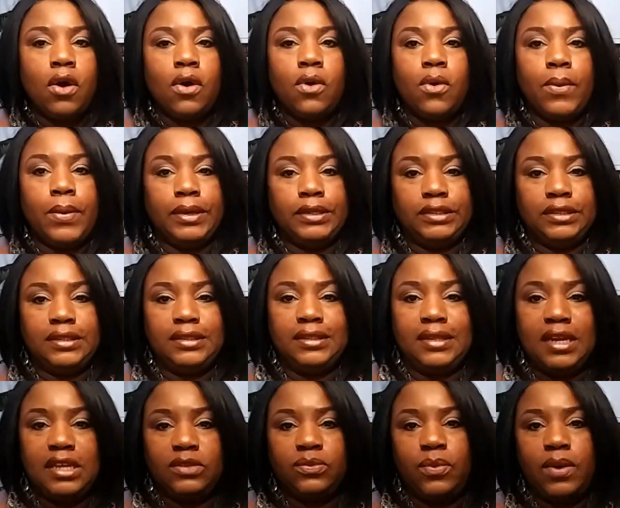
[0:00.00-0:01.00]
gorgeous
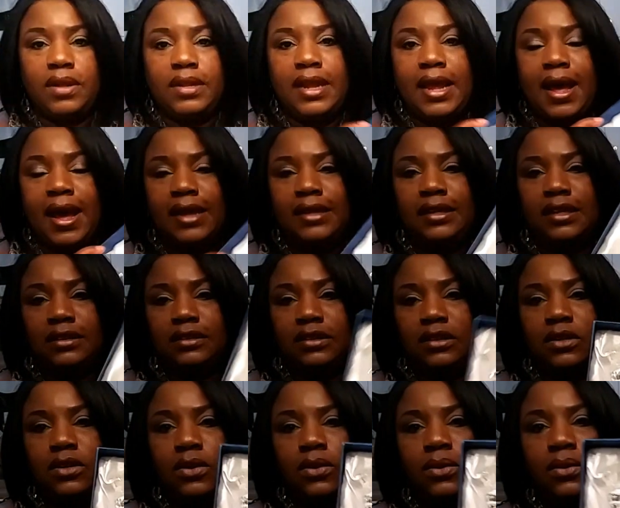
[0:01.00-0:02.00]
as well. They're
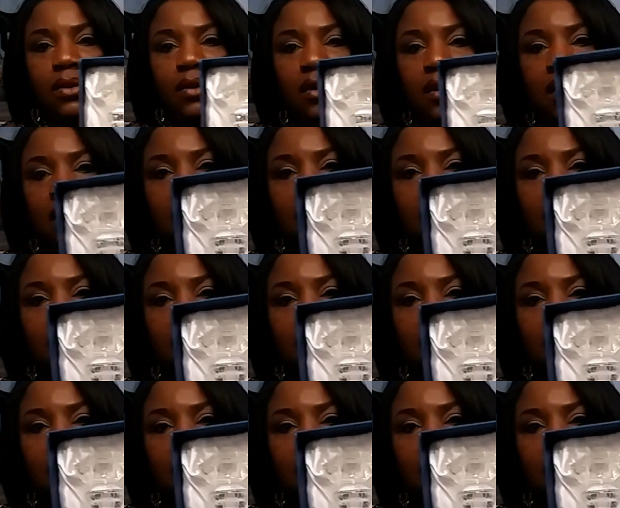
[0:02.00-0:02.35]
identical